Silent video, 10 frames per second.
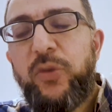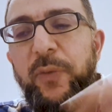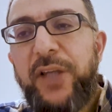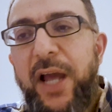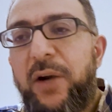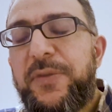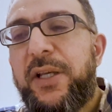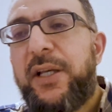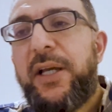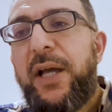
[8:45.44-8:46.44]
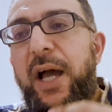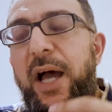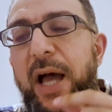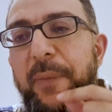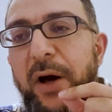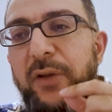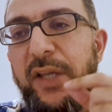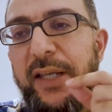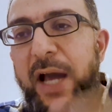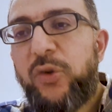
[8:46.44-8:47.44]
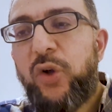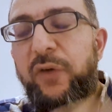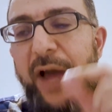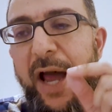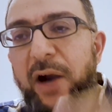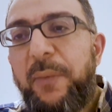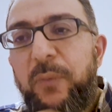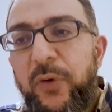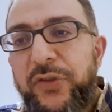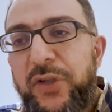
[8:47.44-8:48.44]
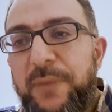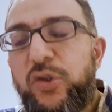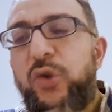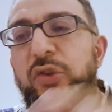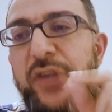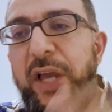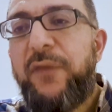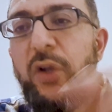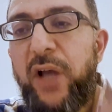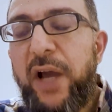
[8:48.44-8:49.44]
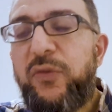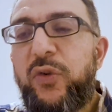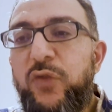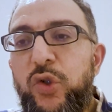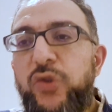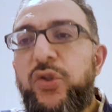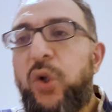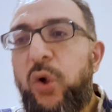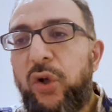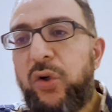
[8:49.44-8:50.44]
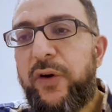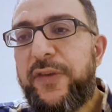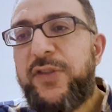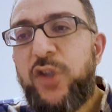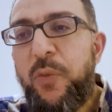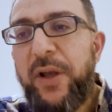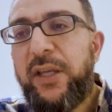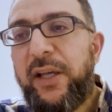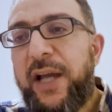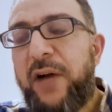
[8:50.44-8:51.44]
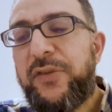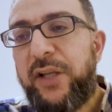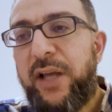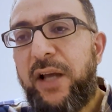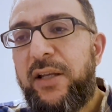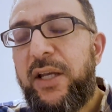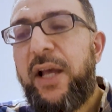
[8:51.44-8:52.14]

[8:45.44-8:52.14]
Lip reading: Among the Arabs, about the accounts of Arab Muslims who saved the lives of Jews in the Holocaust. So many accounts like that.